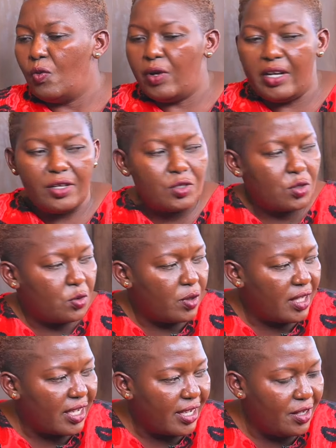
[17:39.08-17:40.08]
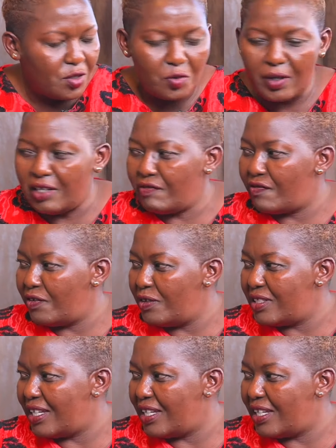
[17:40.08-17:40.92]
I saw the guys who were in front,